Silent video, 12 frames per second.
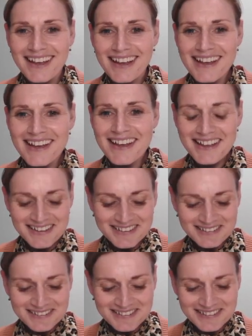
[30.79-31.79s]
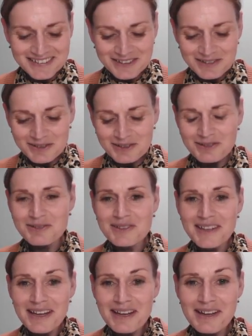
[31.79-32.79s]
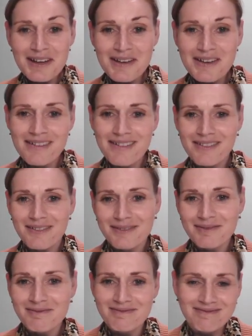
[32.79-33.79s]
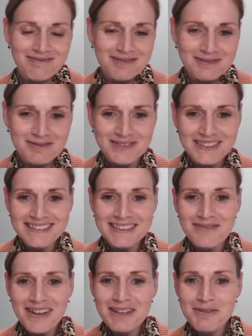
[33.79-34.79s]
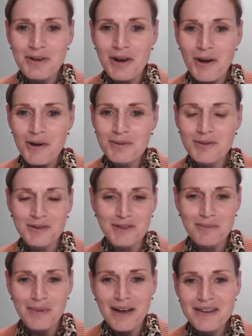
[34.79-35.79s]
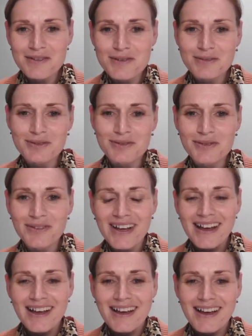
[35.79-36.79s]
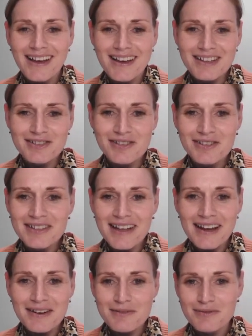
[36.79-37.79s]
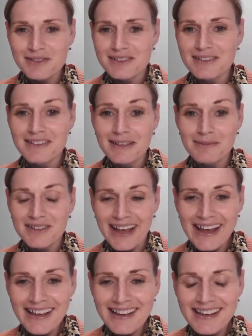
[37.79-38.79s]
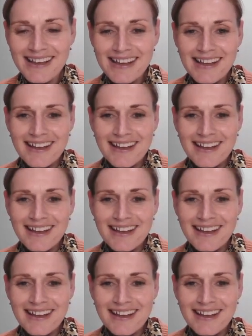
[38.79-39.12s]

So today, with this event, we hope to inspire you to join the AgriFood Systems Hack.